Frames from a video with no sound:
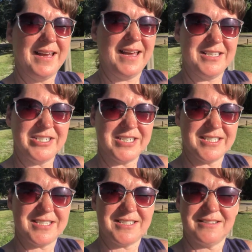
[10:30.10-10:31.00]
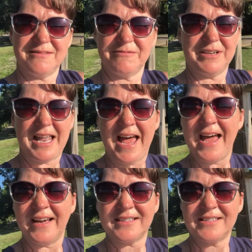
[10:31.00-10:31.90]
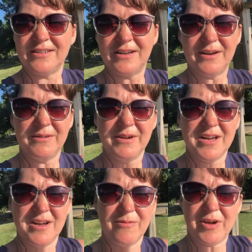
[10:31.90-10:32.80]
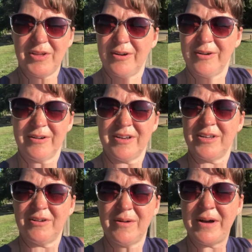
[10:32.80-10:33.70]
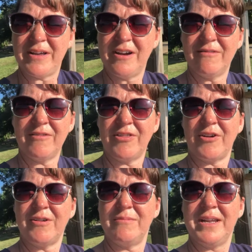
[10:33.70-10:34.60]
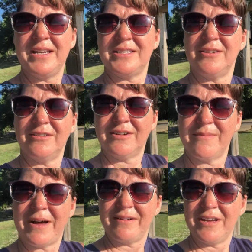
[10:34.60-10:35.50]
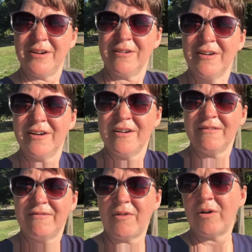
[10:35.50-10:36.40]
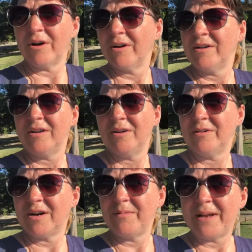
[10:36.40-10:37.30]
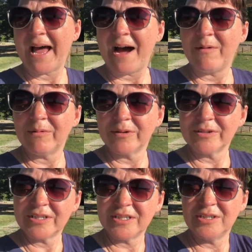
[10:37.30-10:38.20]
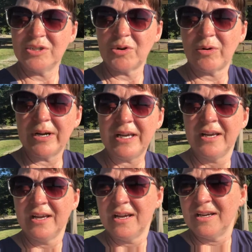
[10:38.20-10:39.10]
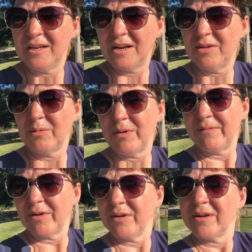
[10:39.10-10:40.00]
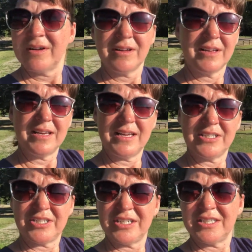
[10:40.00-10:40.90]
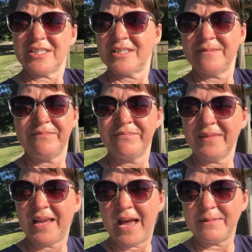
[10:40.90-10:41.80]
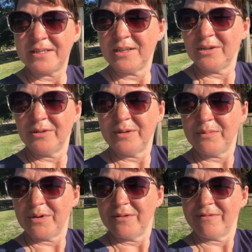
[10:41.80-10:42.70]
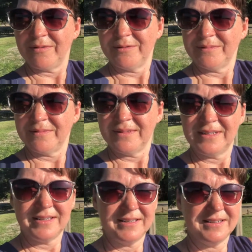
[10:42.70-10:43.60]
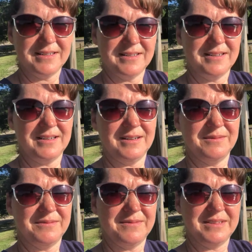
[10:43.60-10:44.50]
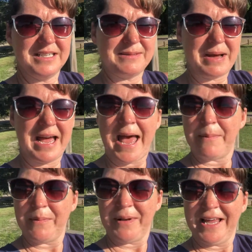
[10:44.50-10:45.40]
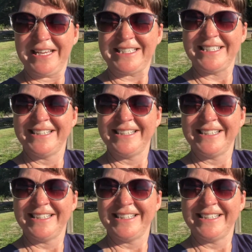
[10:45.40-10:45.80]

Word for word: and just relax, you know. Whether you come out here for 30 minutes or you come out here for, you know, a couple of hours to enjoy, you know, the river. It's just absolutely beautiful, you know it's my happy place.